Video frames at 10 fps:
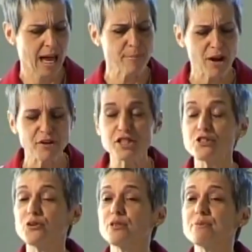about how
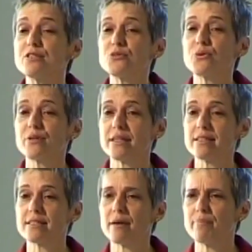she told them
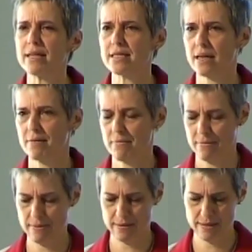stories at
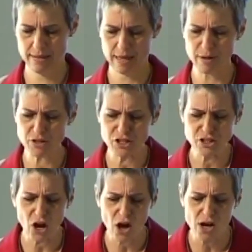bedtime, about the
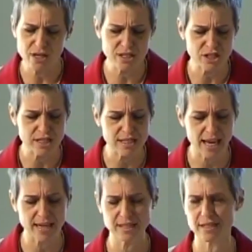songs she
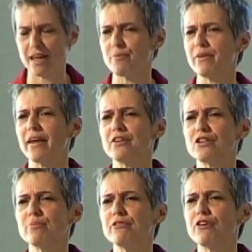sang to them when they had
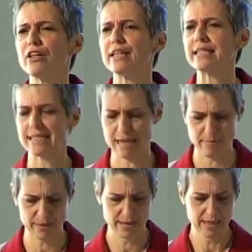trouble falling
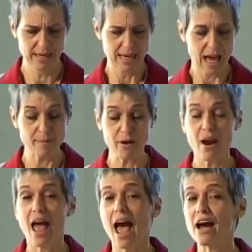asleep, about
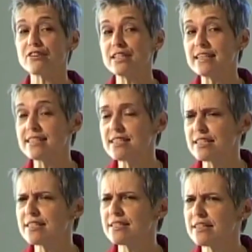how she
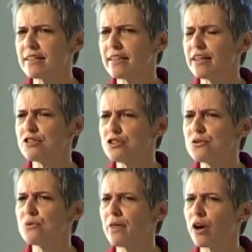insisted they
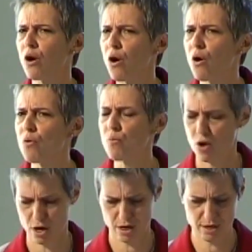do their
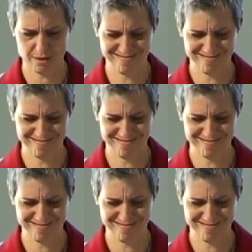homework,